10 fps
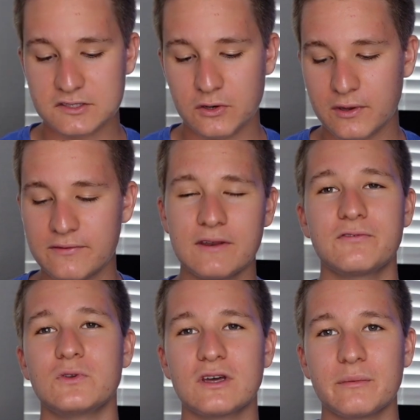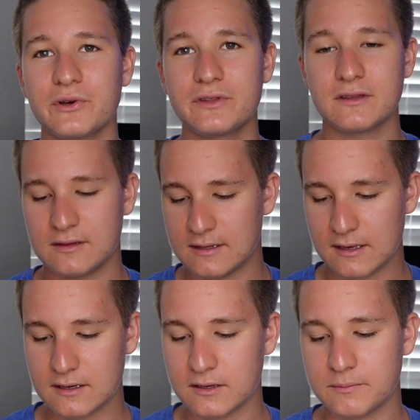So even if you doubled
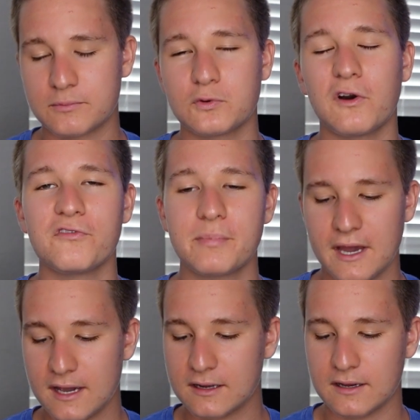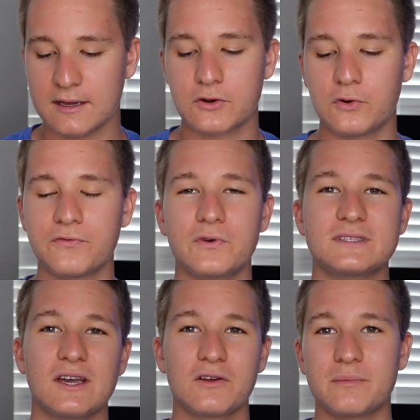the twelve pack at Whole
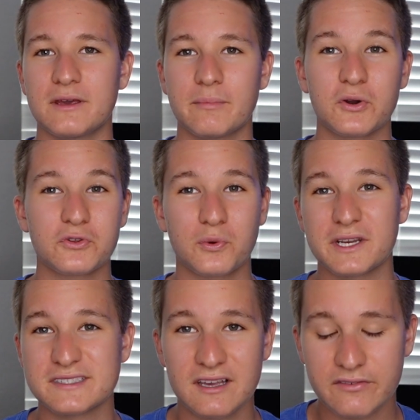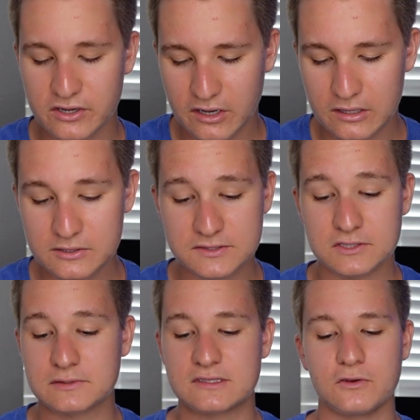Foods, that would be about twenty-seven dollars.
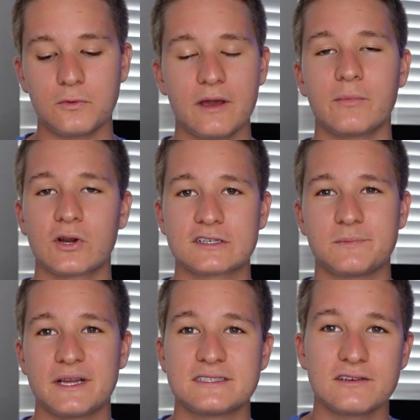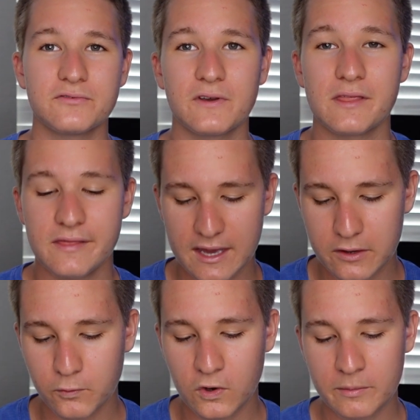So still way more expensive
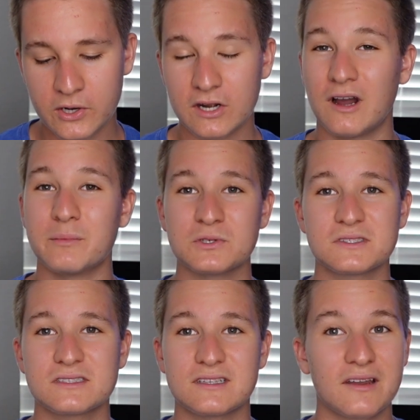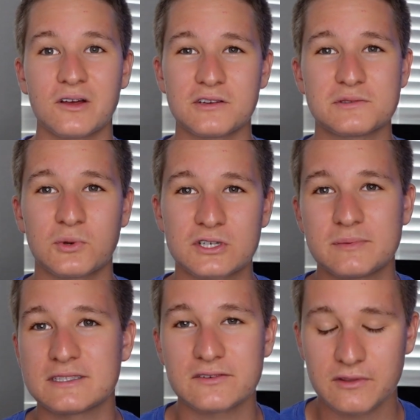than Walmart, almost ten dollars more
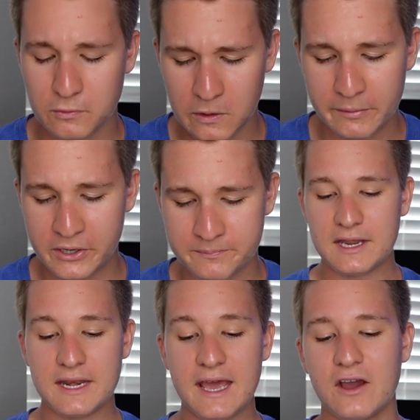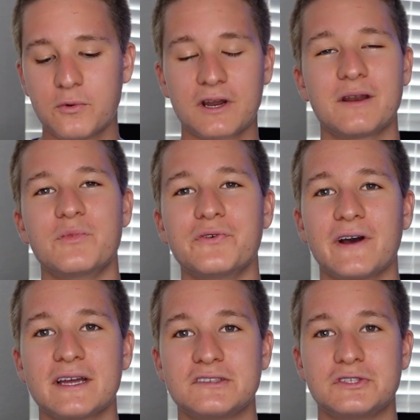expensive than Walmart. And now we're gonna move
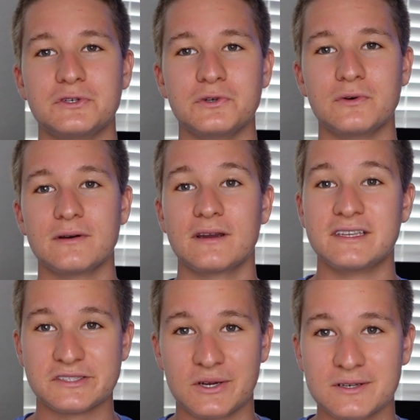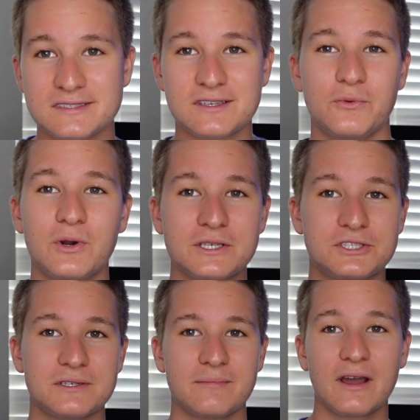on to desserts,
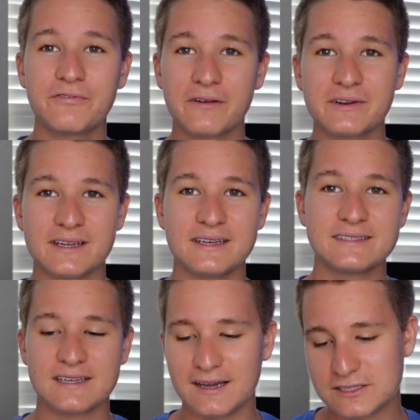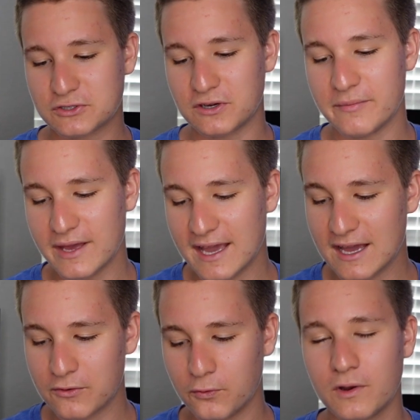which my favorite is ice cream.
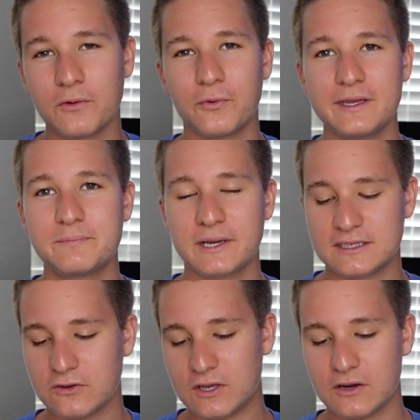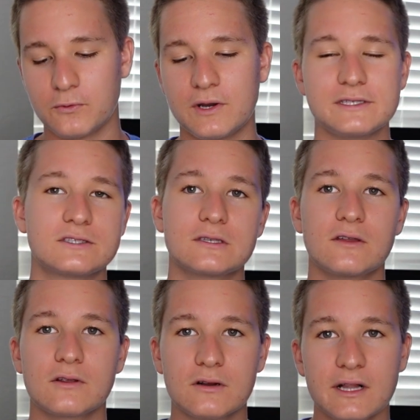And what we picked out here
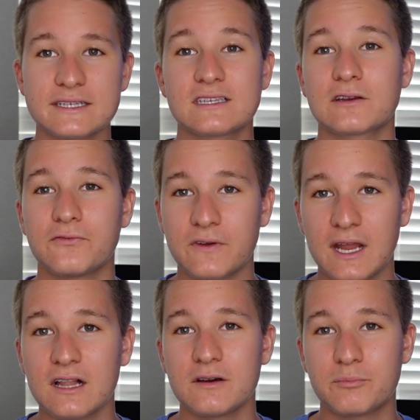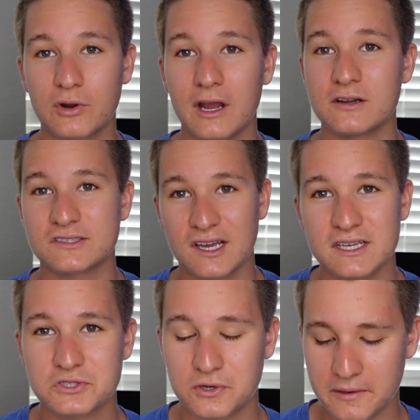was classic vanilla Breyers
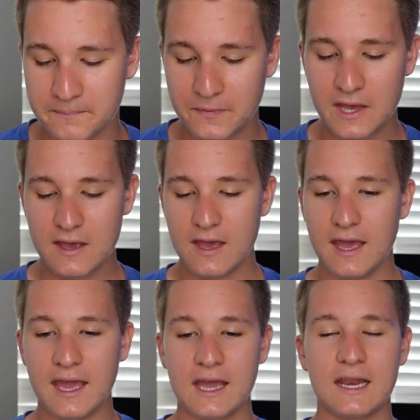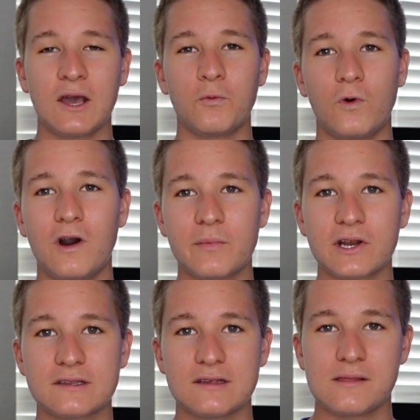ice cream. And at
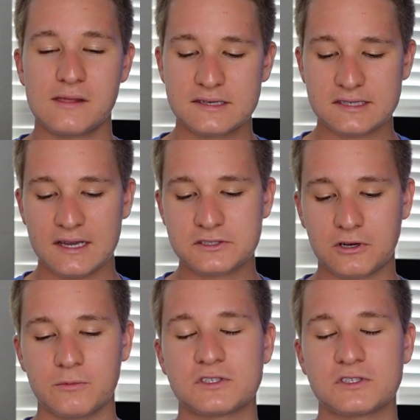Walmart, this ice cream